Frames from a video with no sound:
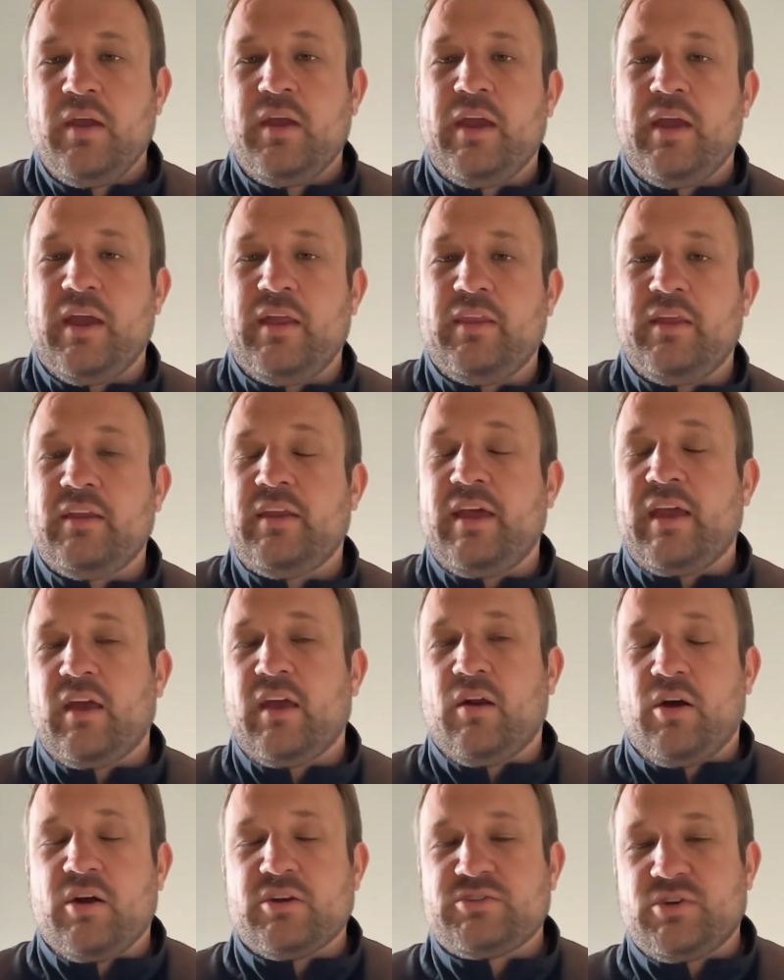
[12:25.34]
And then they
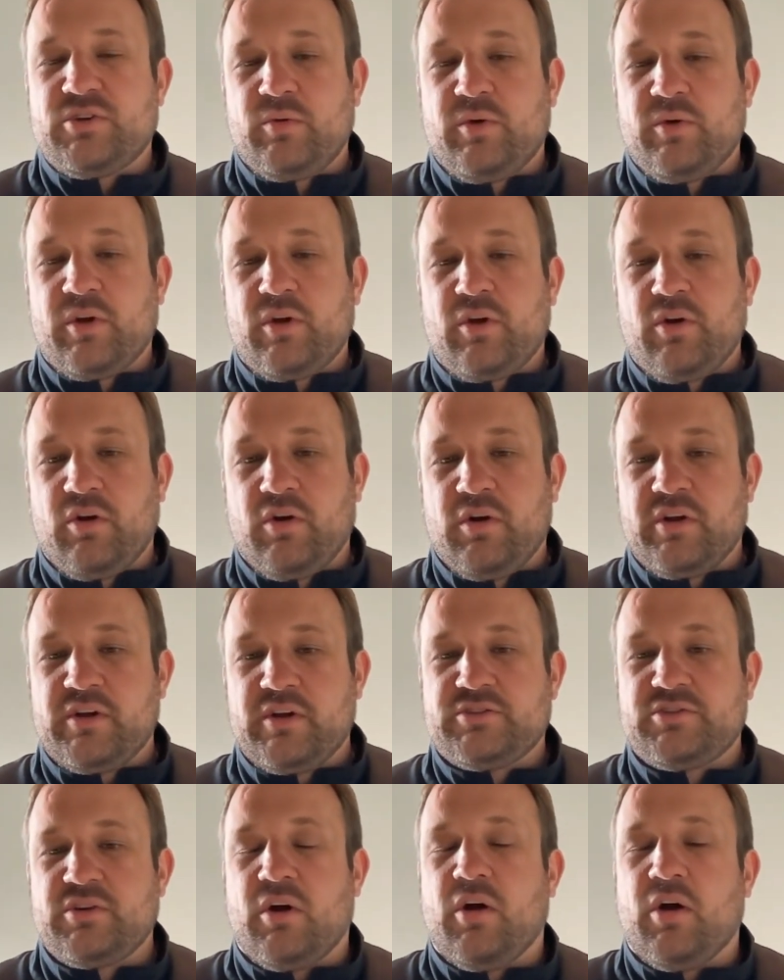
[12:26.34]
can also
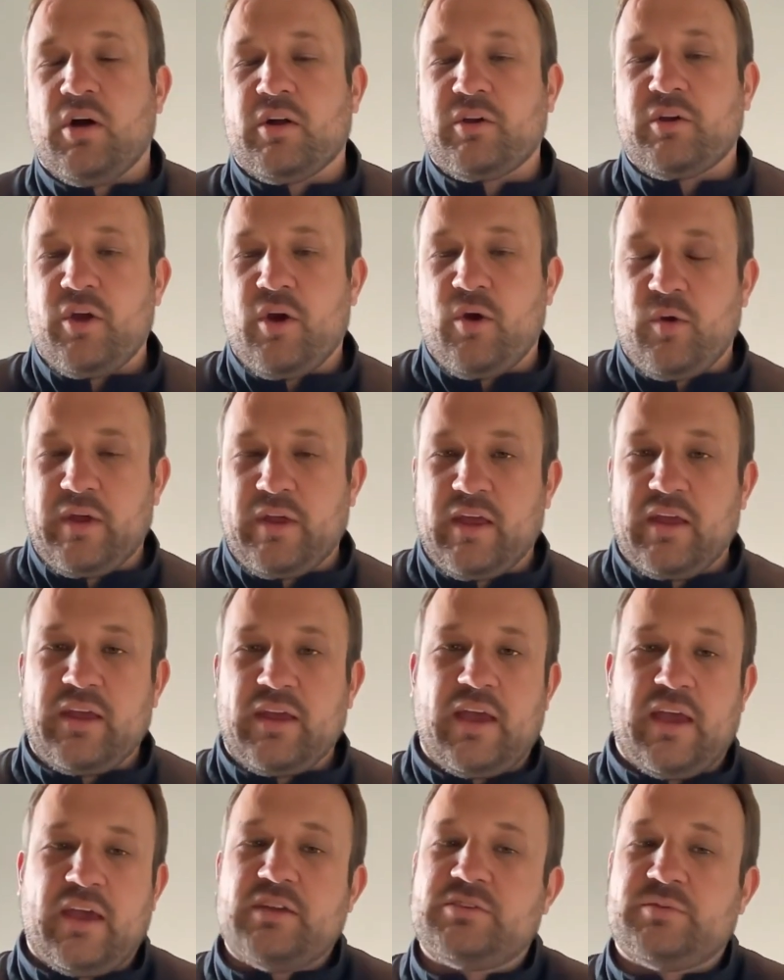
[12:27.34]
encourage ongoing
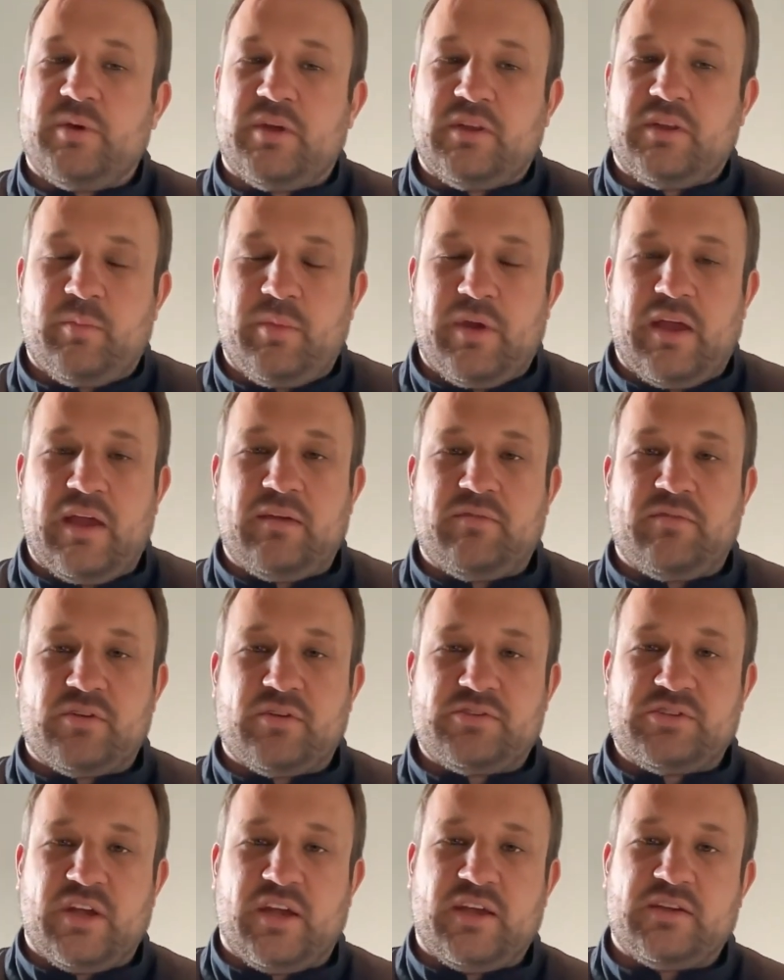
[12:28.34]
engagement in the behavior
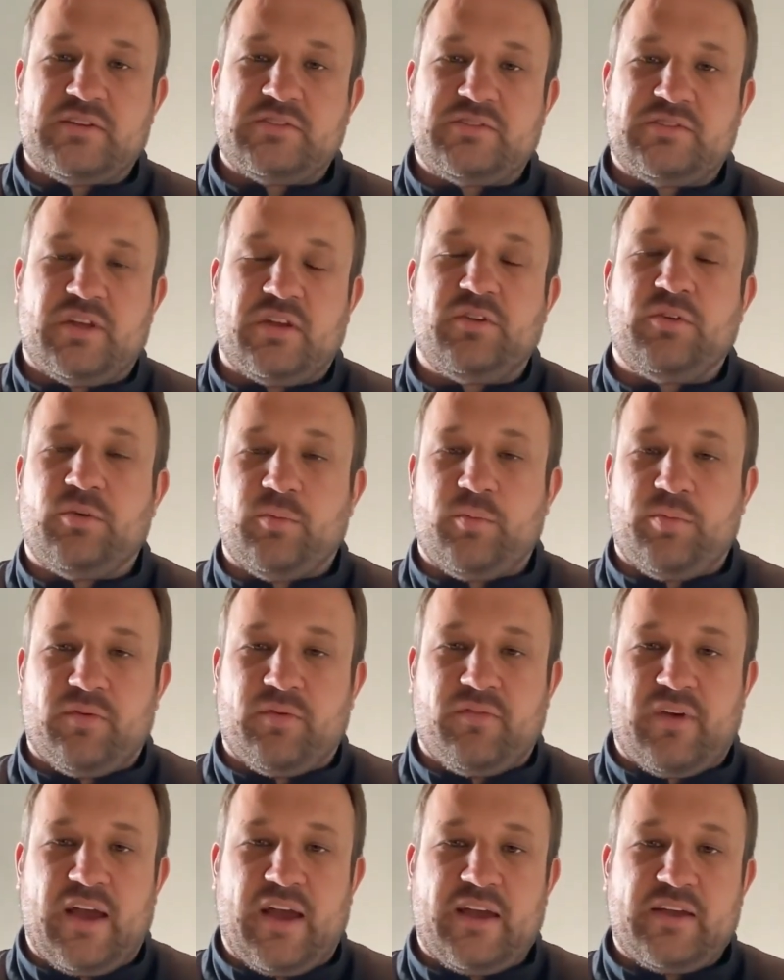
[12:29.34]
change that Noom
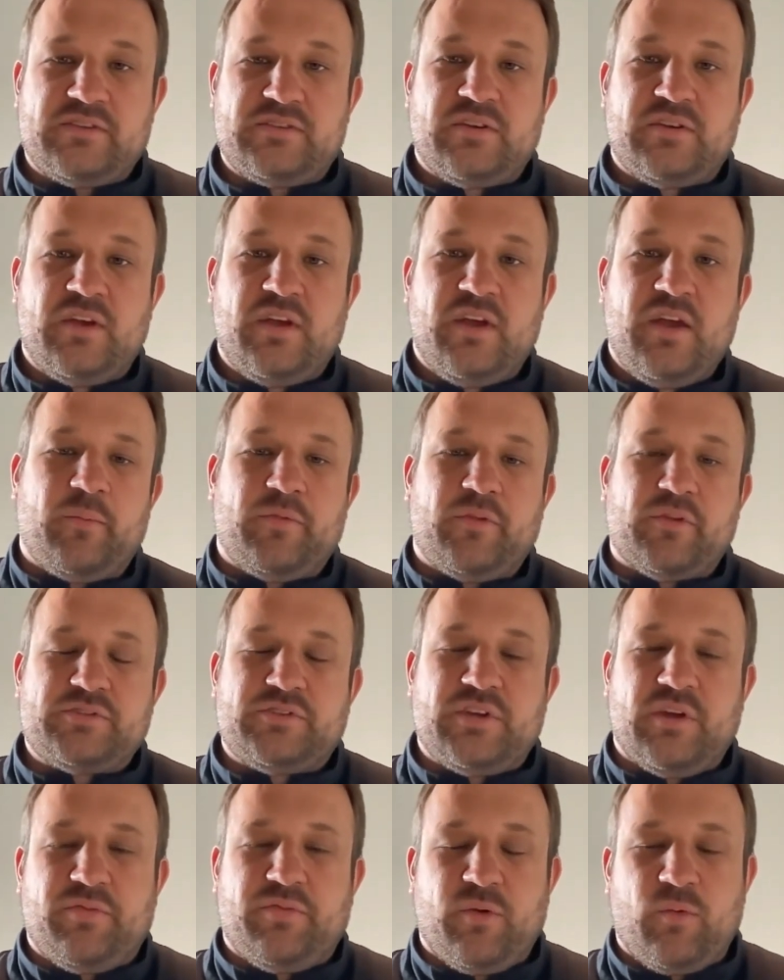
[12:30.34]
provides. There's
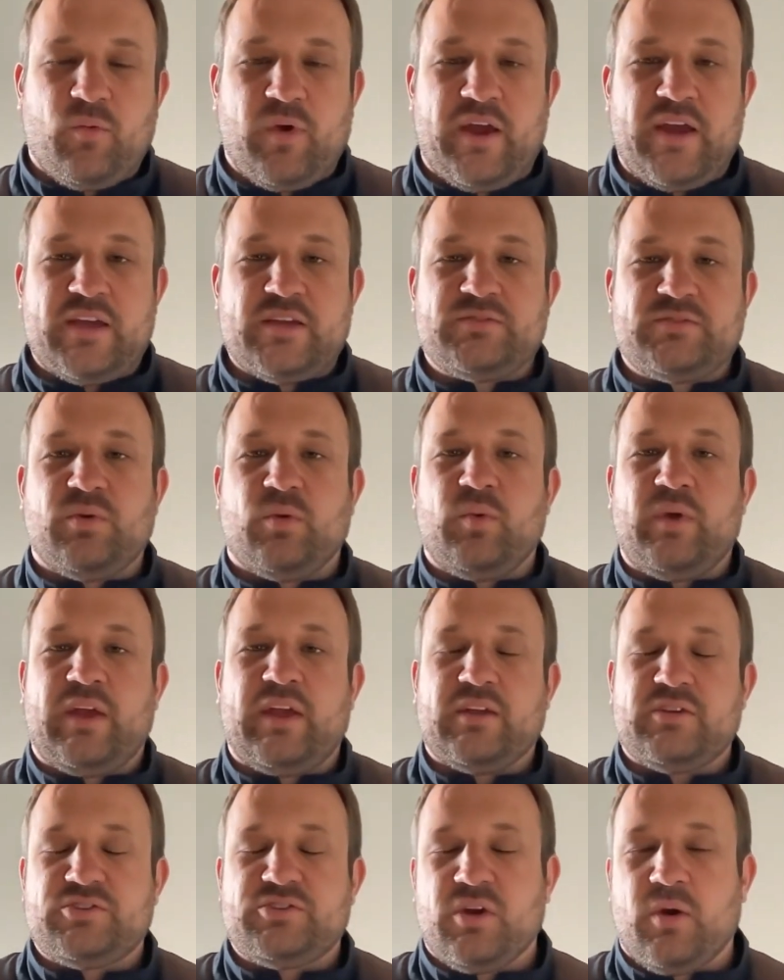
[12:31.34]
different ways where we
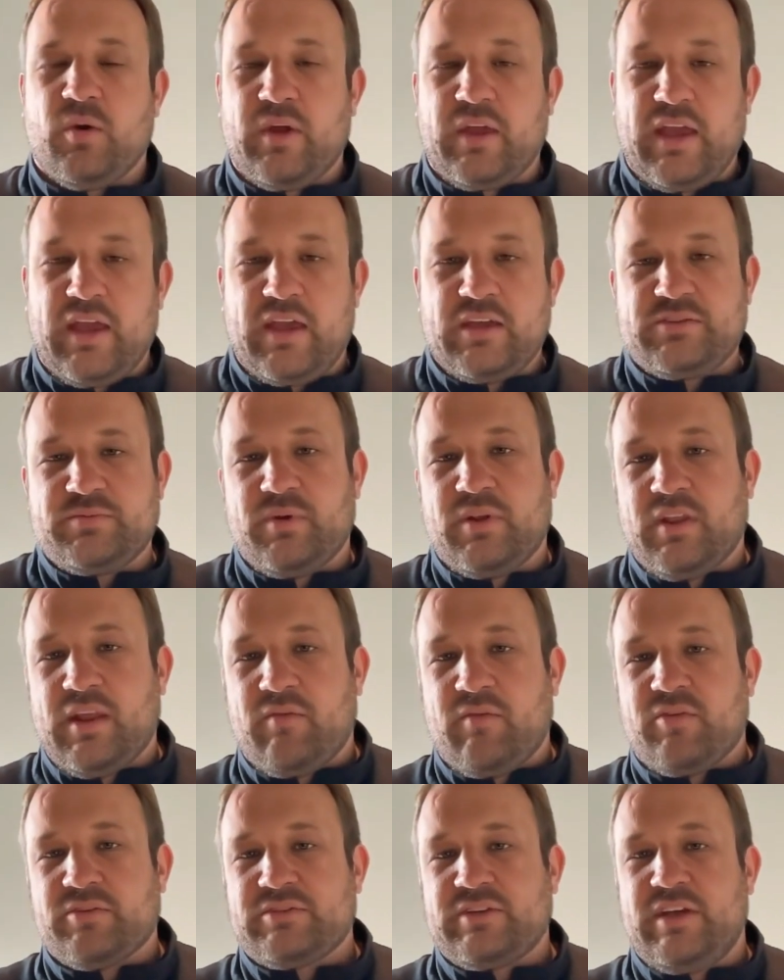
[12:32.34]
can show engagement
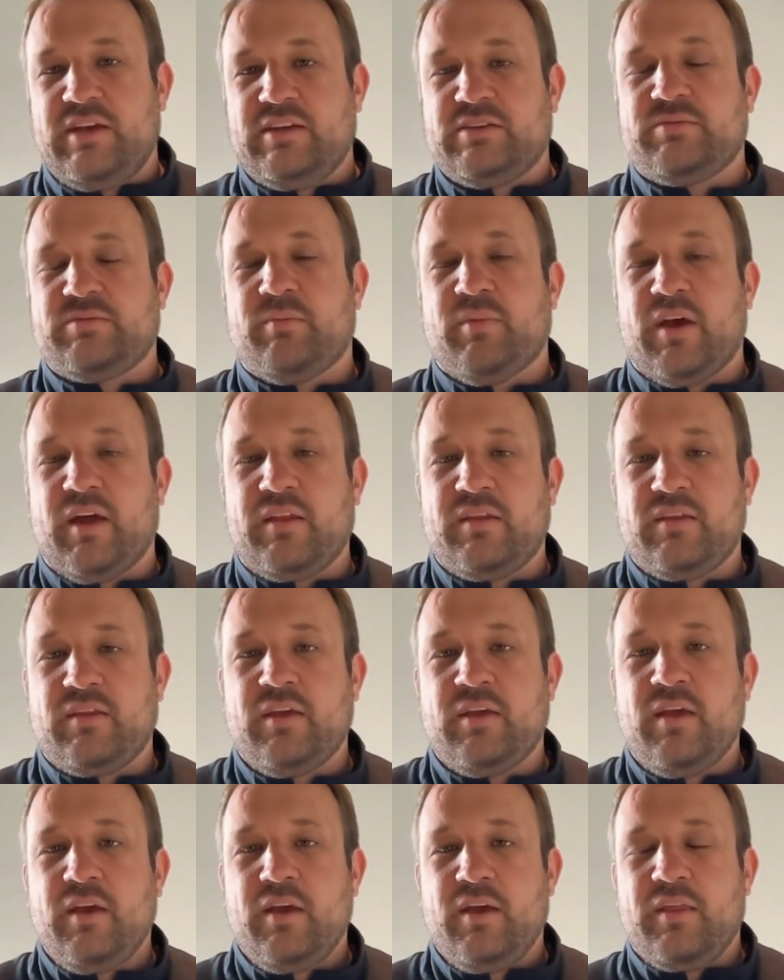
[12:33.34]
levels each month
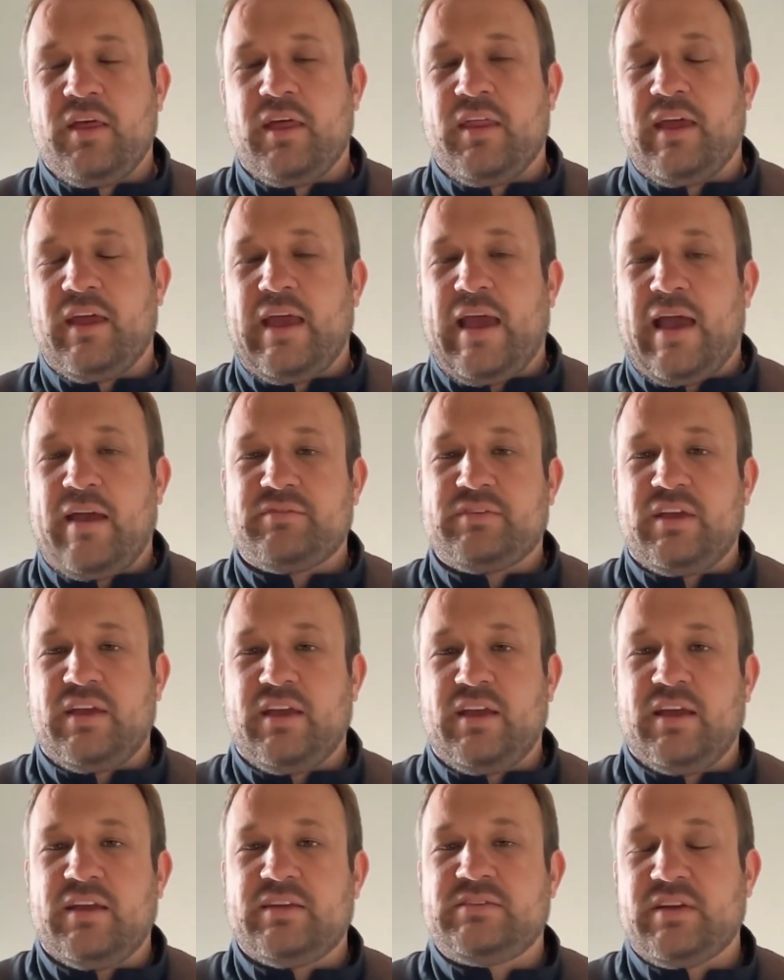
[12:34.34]
that they have to
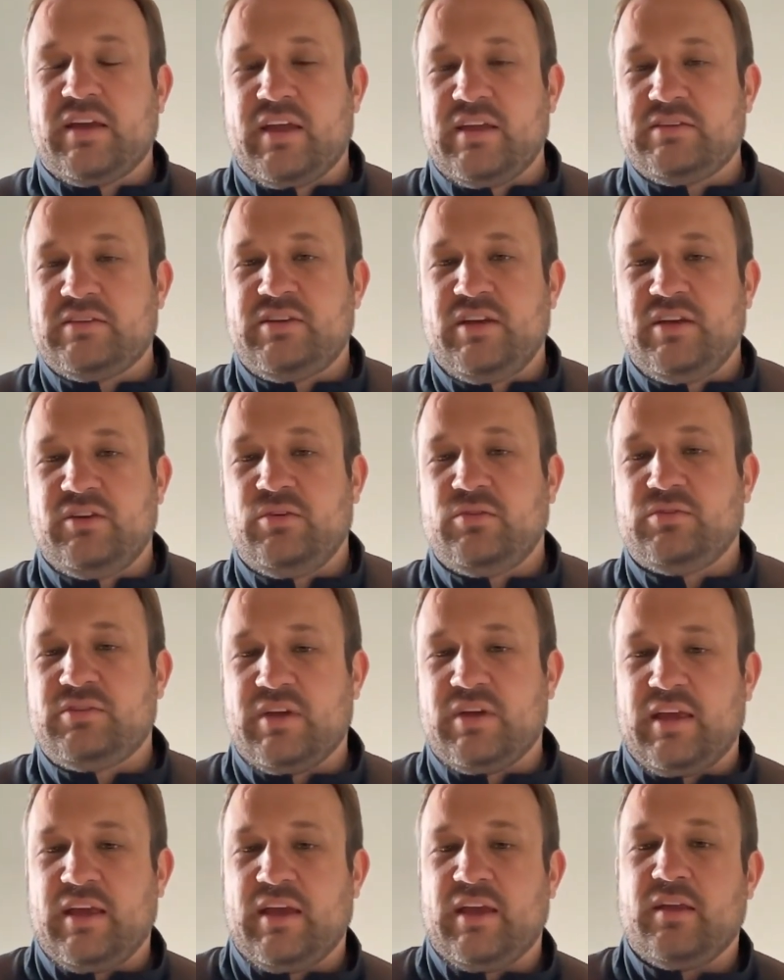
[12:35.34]
hit to continue to
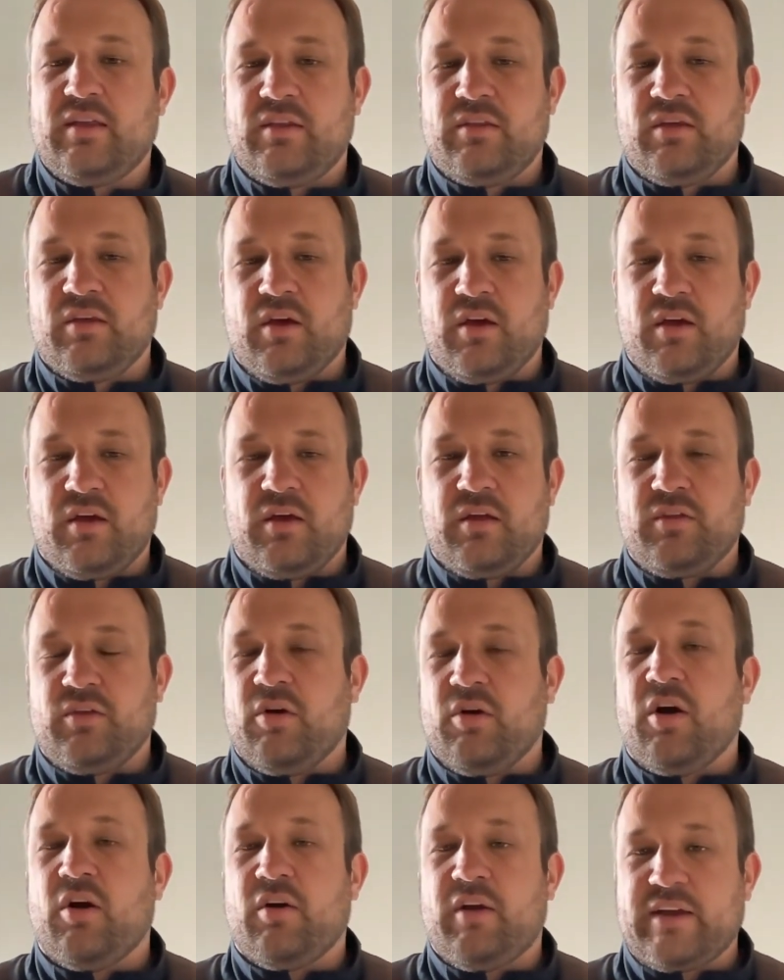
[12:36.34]
get their
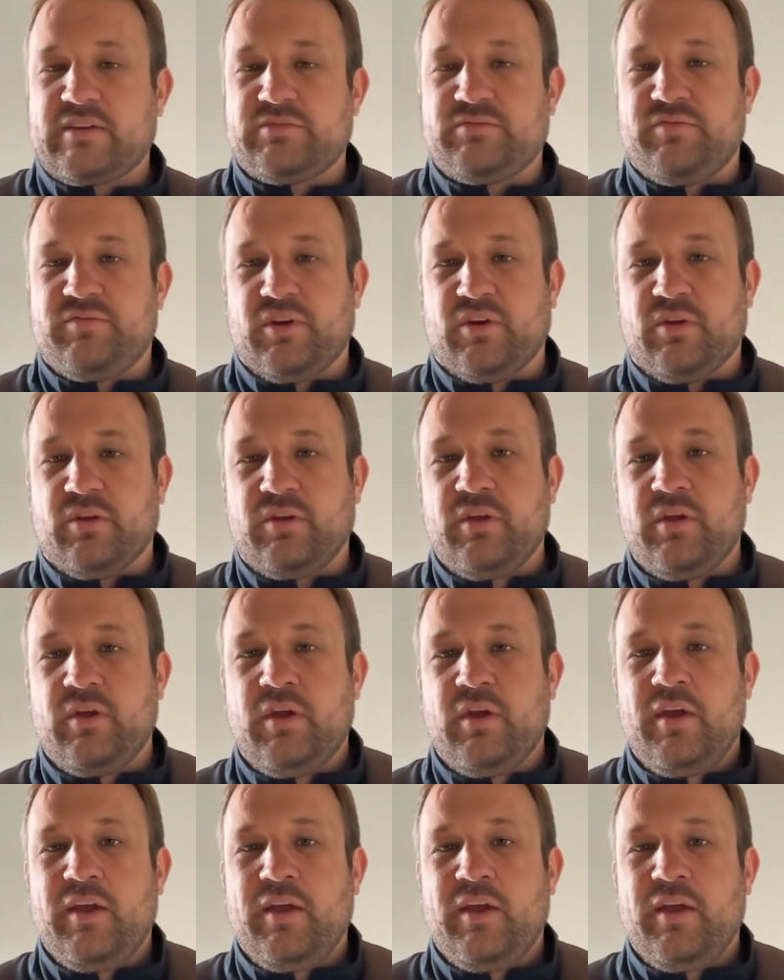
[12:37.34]
RX filled.